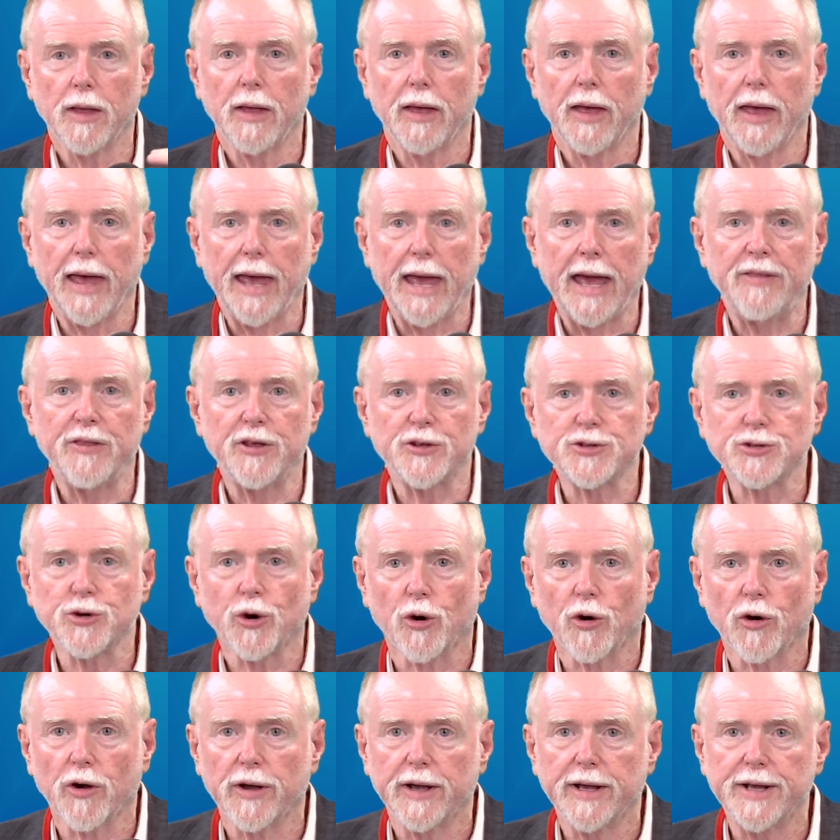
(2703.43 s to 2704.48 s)
and the
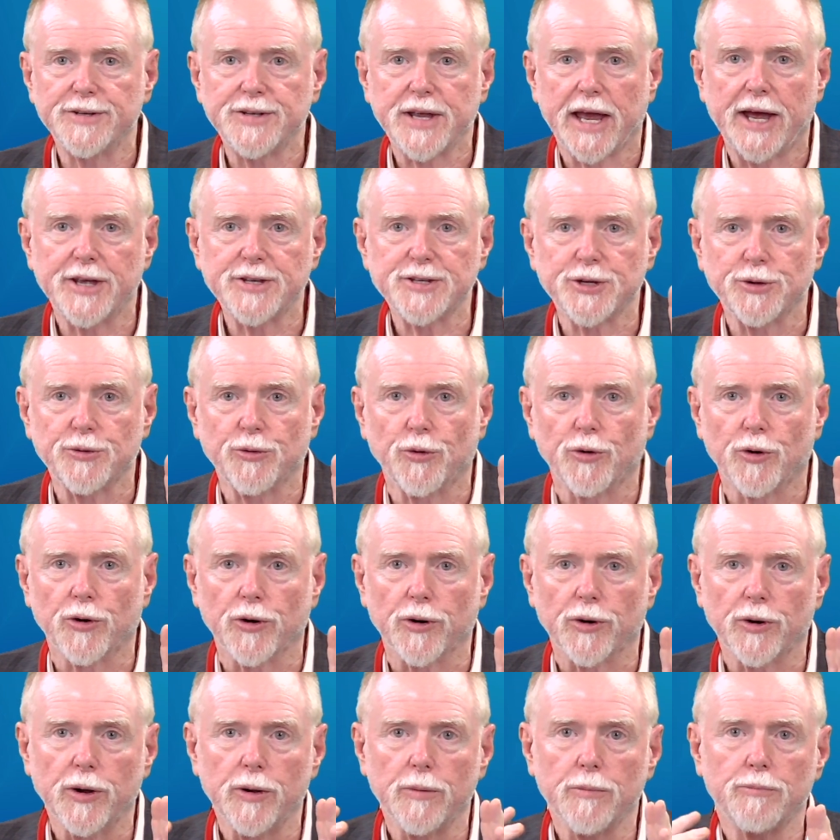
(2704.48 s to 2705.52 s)
Torah is, as it
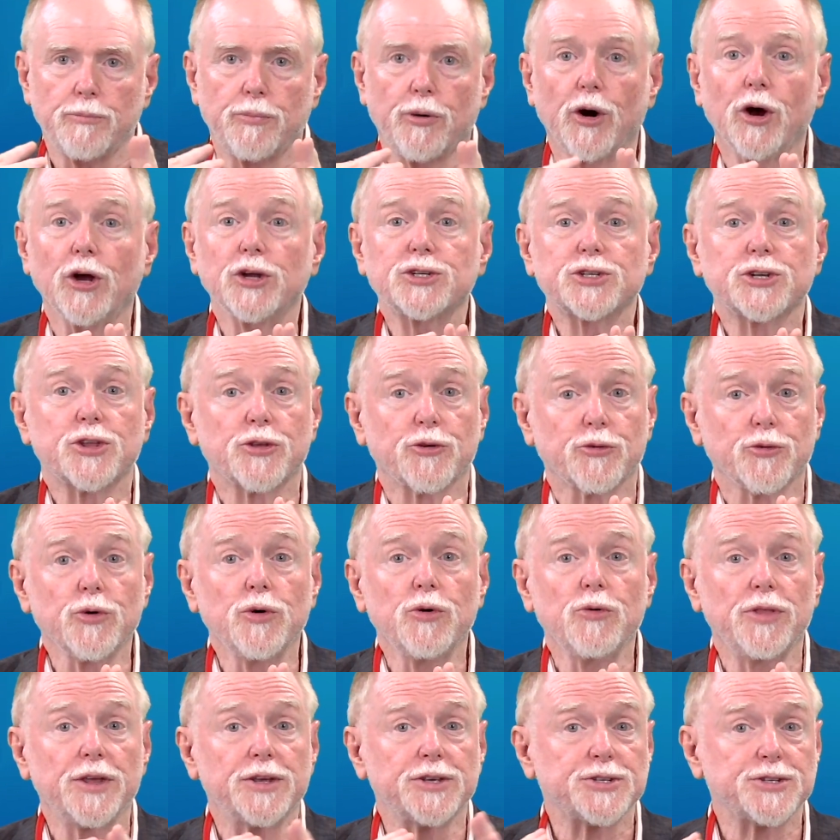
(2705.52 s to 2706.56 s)
were, pushed
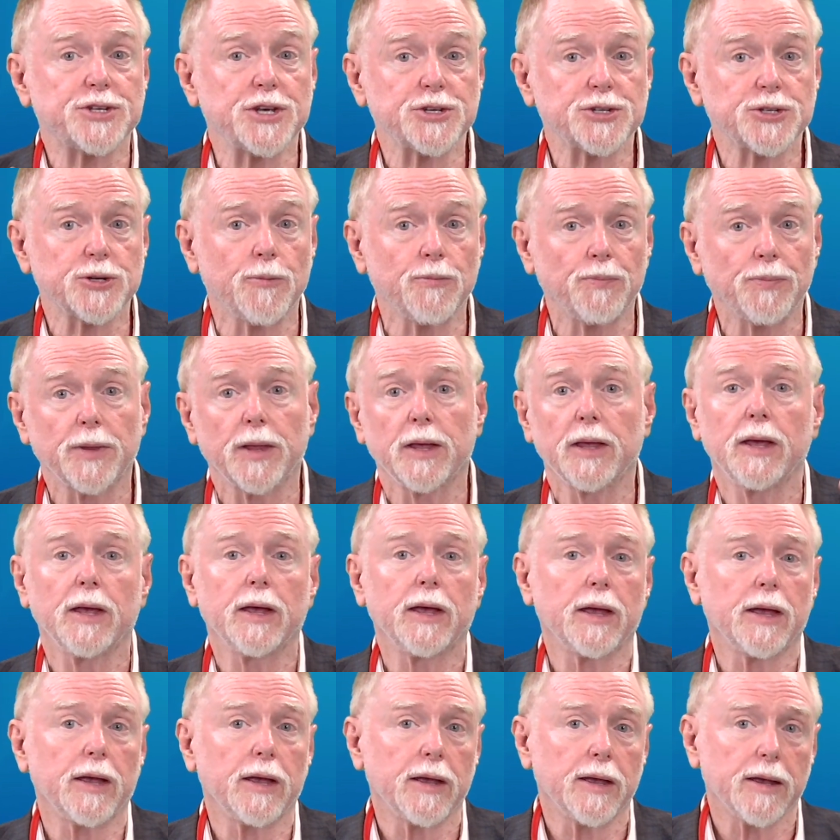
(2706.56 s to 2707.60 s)
through this system.
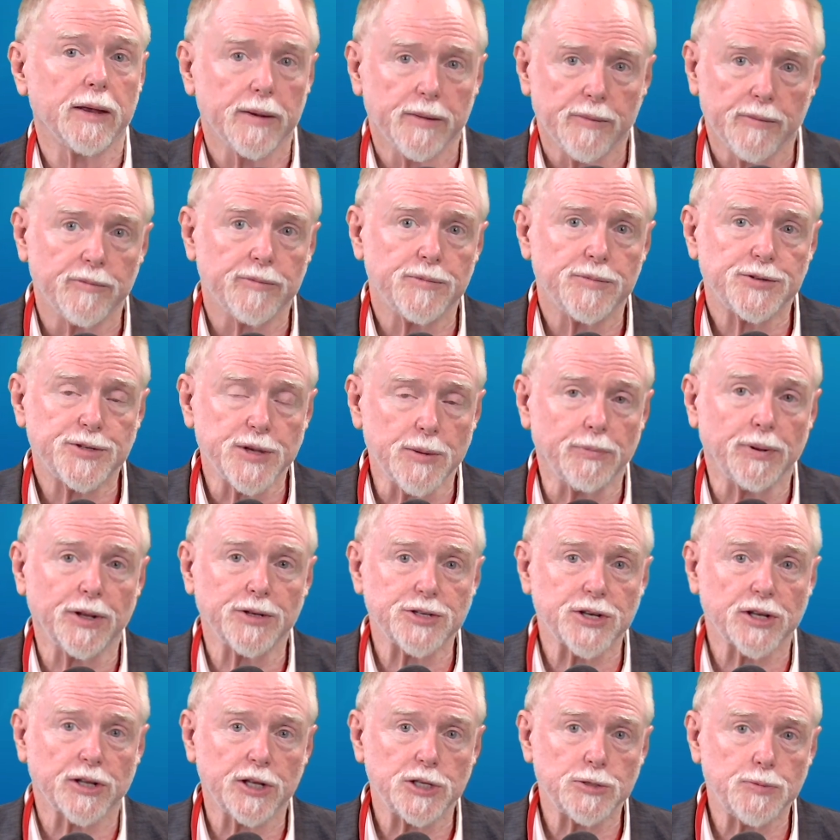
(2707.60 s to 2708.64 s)

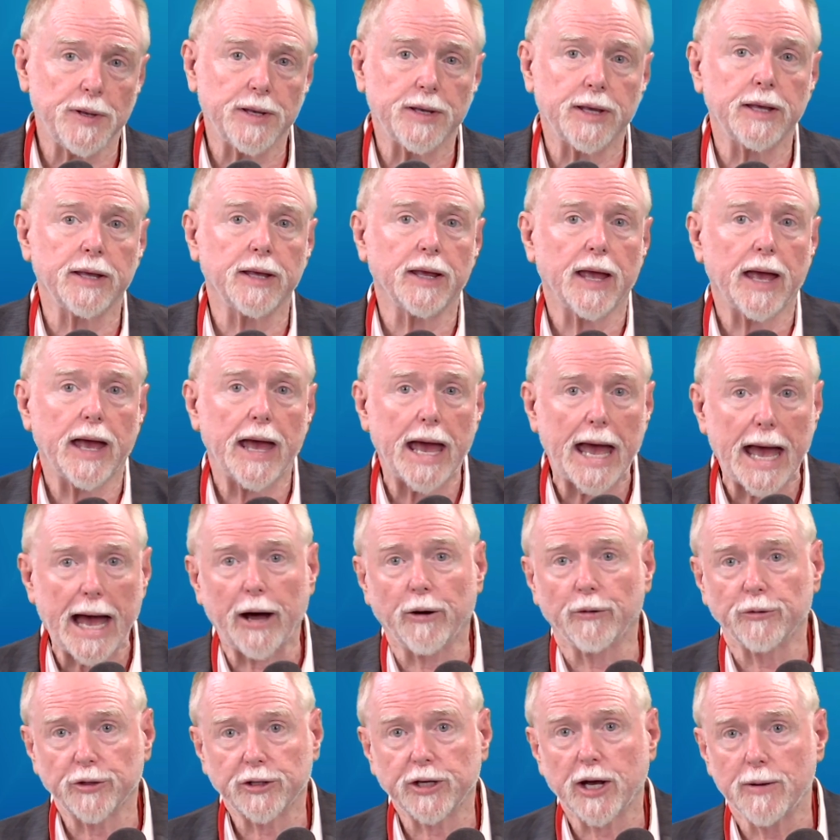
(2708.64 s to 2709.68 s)
Simplistically speaking,
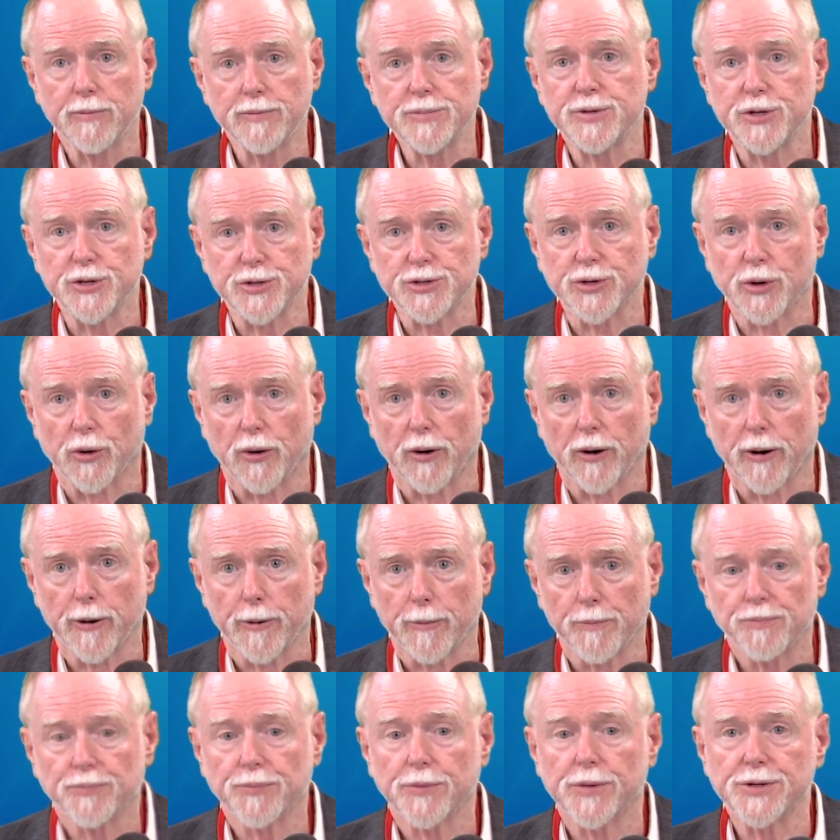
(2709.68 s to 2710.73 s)
out comes the Zohar.
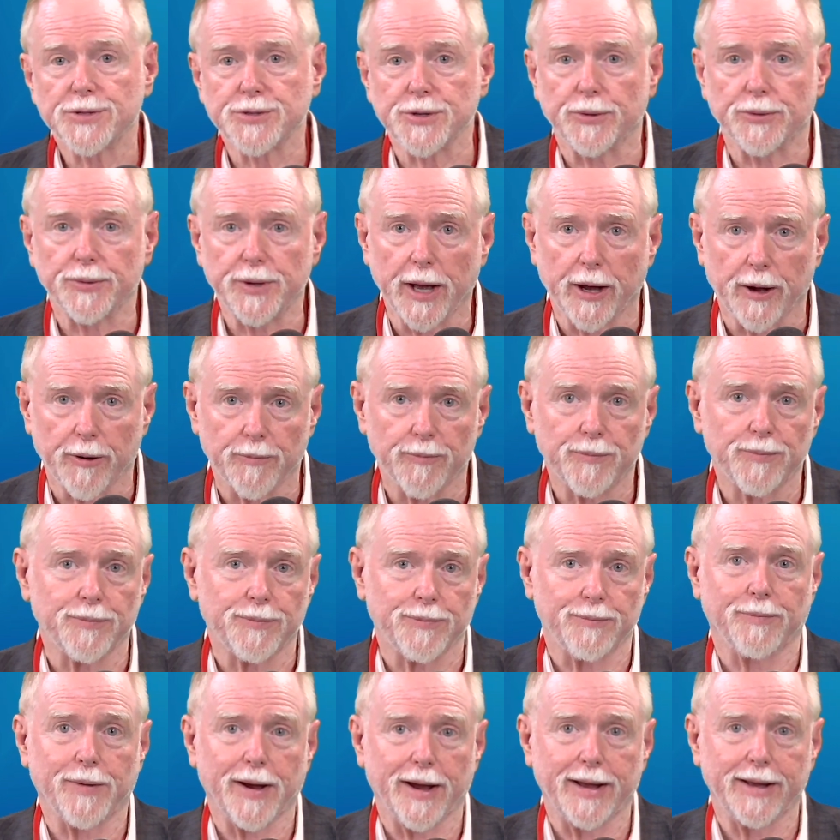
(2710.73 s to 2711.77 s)
So now,
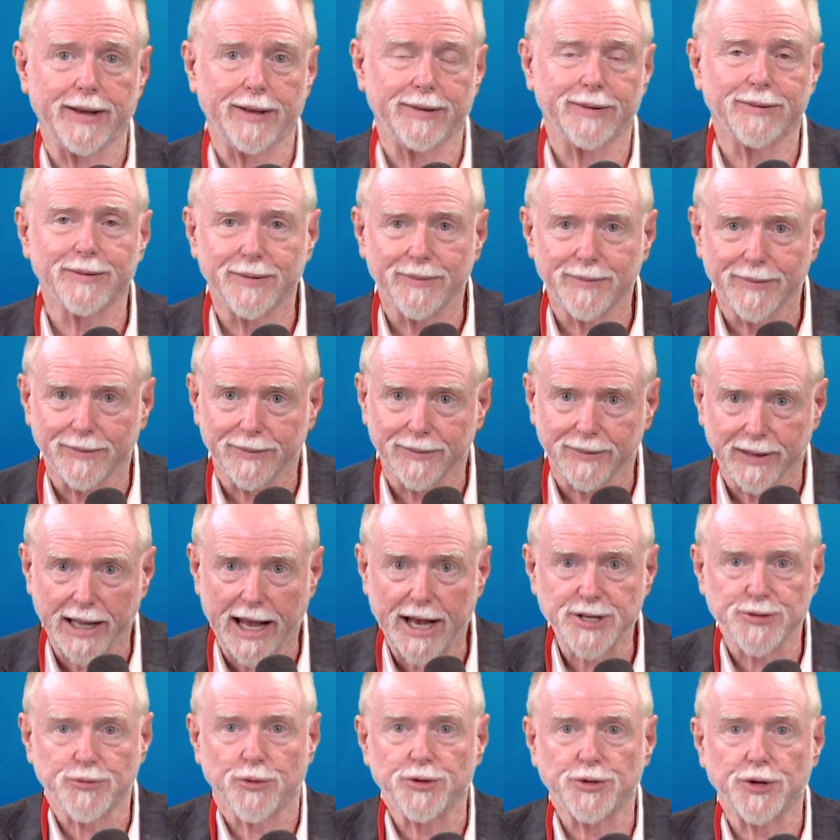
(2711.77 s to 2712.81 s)
my
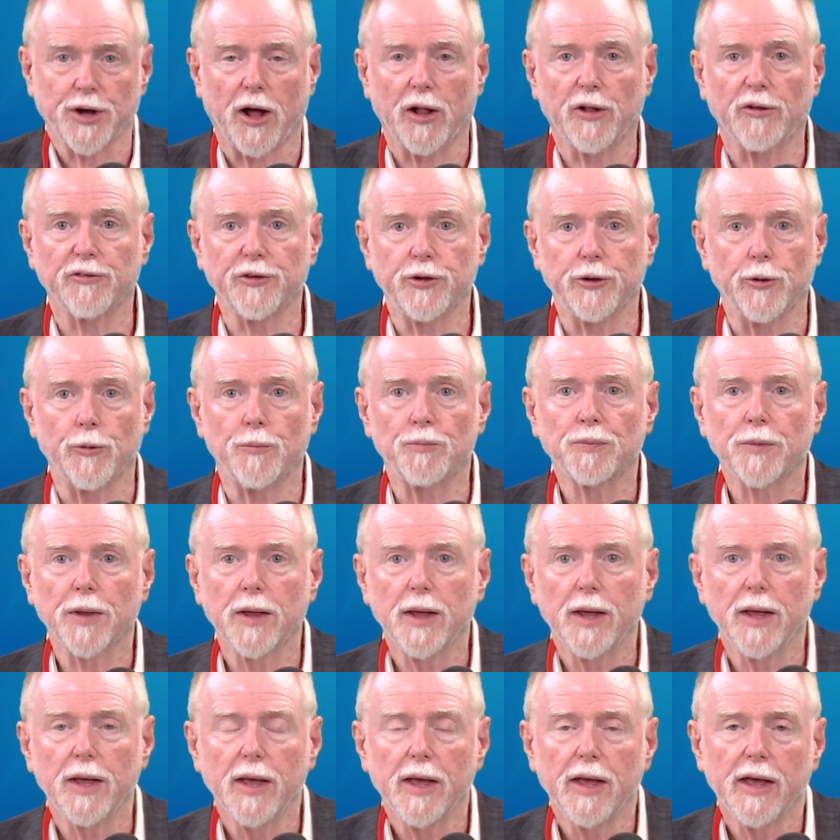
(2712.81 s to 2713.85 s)
last word to all of you.
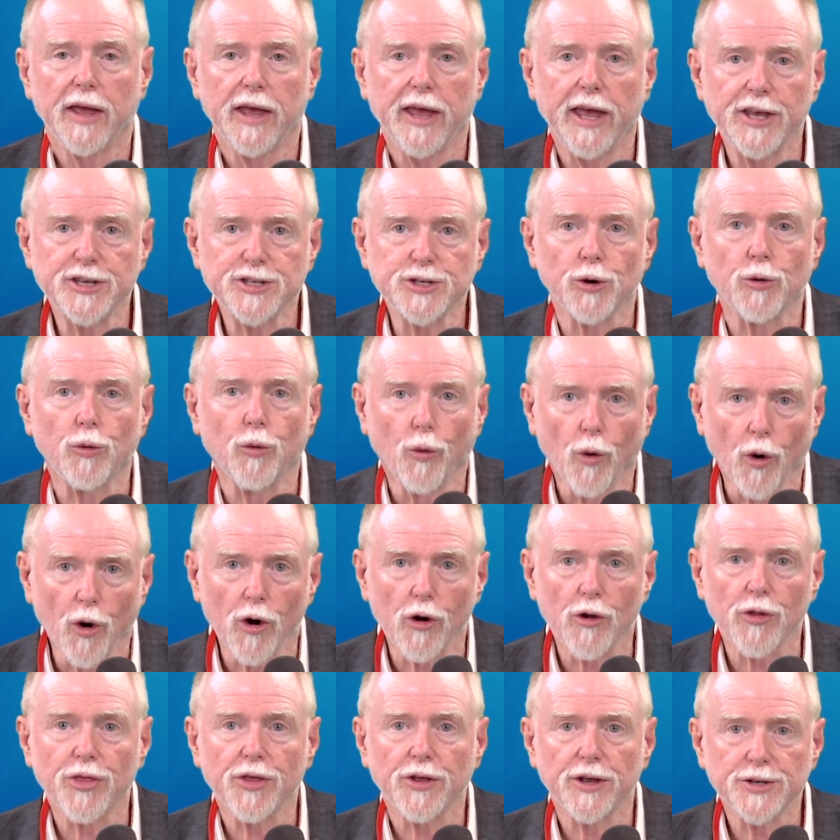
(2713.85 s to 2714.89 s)
Is it
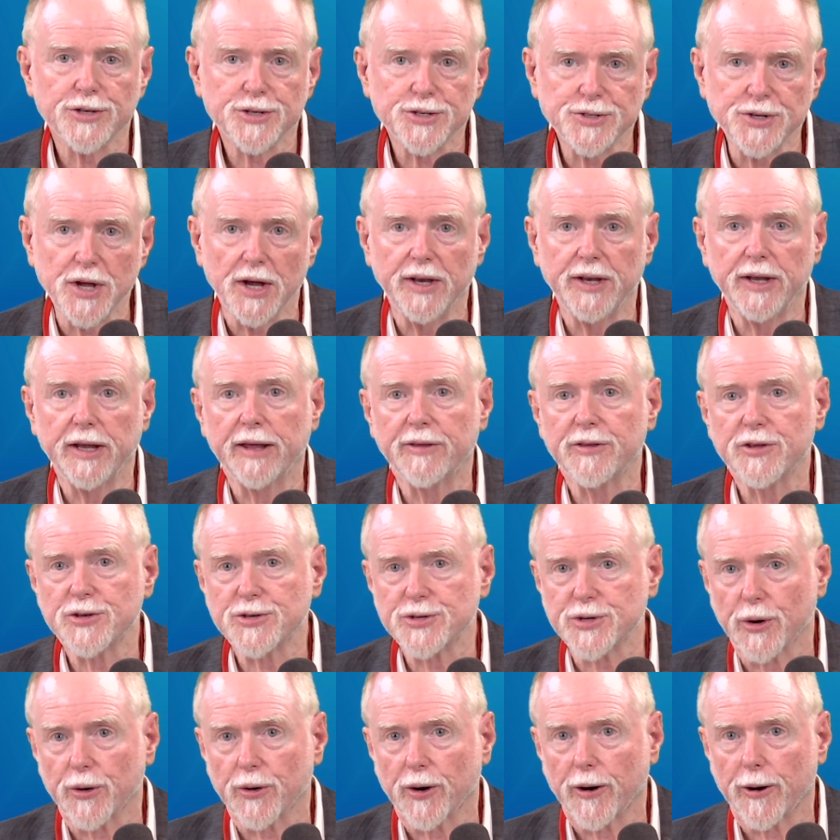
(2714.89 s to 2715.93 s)
worth studying the
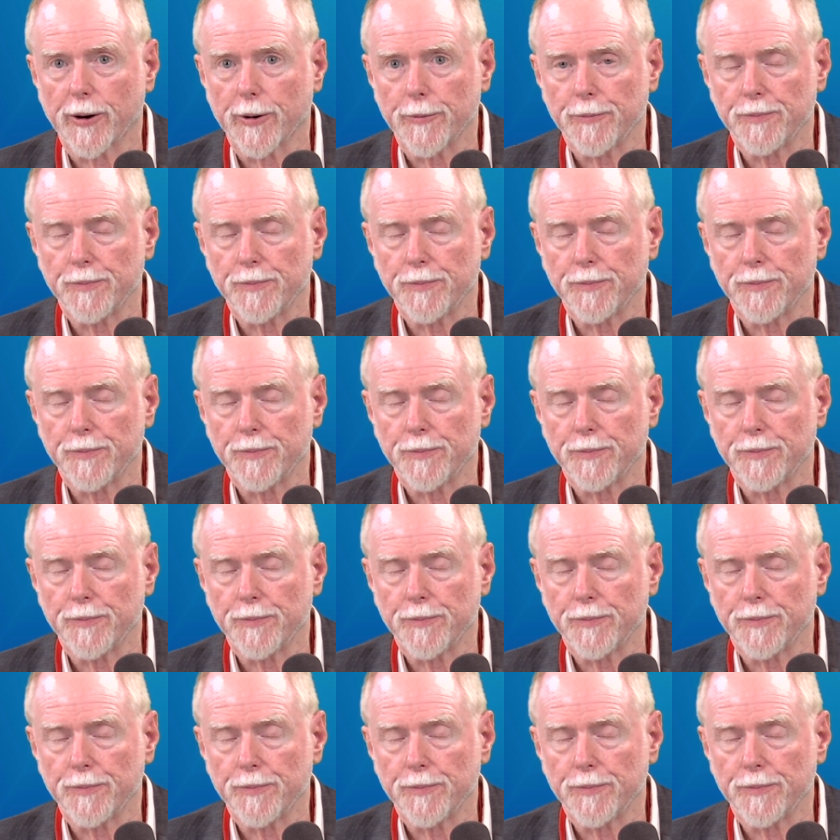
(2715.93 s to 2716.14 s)
Zohar?